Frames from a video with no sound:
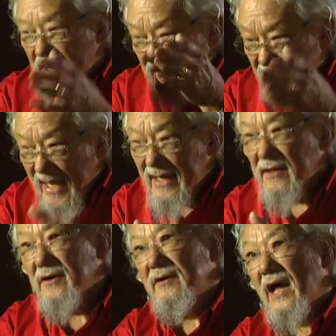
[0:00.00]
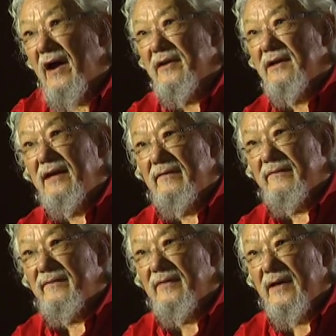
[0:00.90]
they learned how to
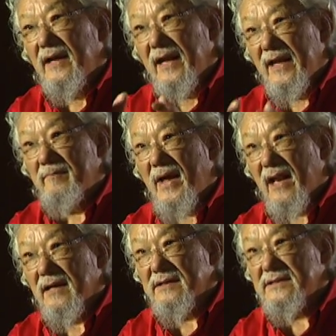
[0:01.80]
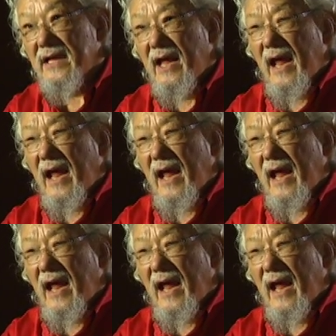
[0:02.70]
live in balance.